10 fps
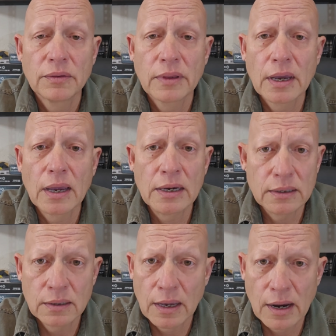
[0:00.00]
that
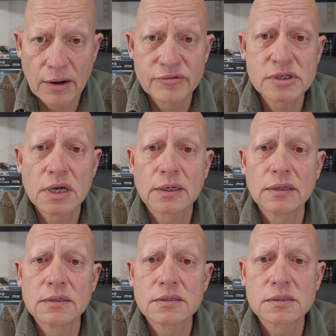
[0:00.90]
eight and a half
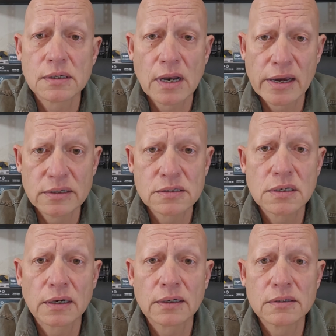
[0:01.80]
seconds to nine
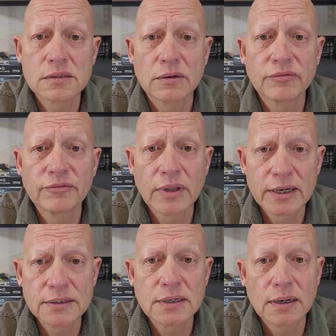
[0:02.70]
seconds of
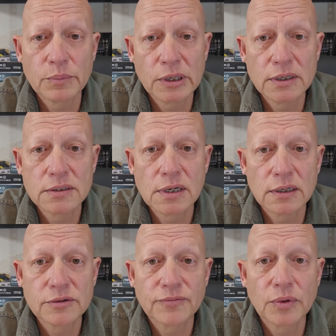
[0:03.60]
flight time that it
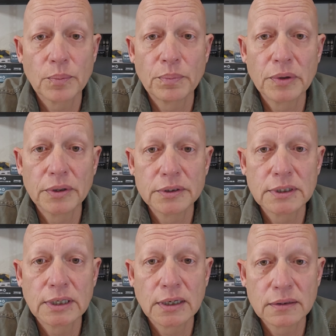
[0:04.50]
takes for the bullet
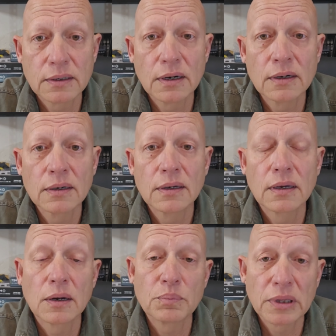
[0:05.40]
to get there.
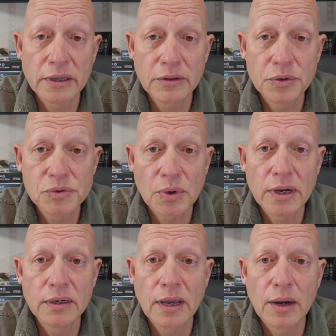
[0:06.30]
And I'll play those
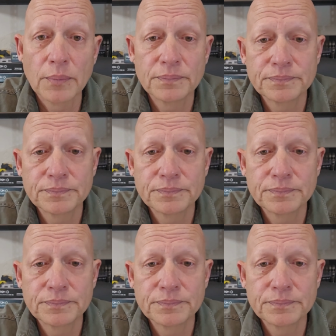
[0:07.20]
right now.